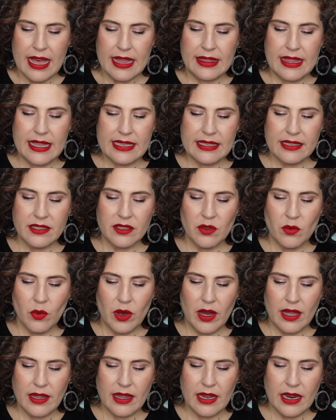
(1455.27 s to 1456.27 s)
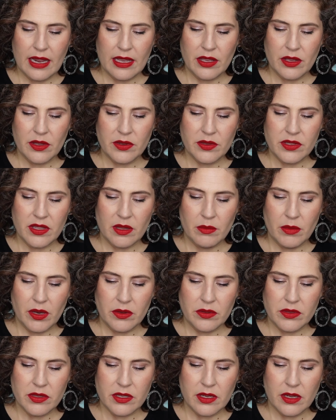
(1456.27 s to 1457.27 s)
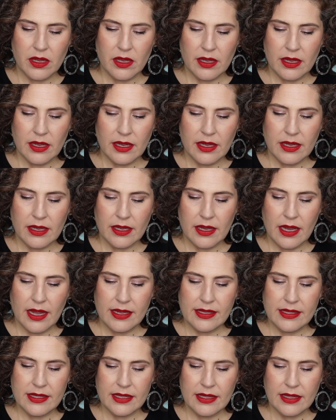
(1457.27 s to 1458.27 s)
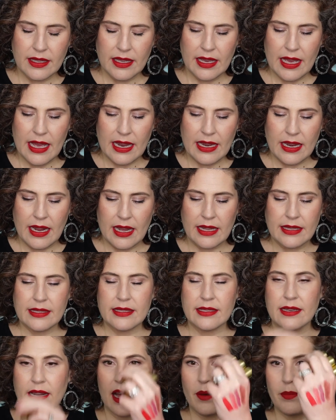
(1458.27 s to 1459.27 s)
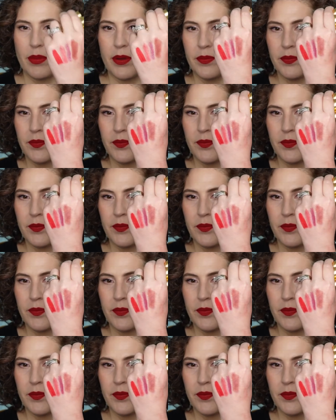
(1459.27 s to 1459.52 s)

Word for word: This is the one that I use the most, constantly and nonstop.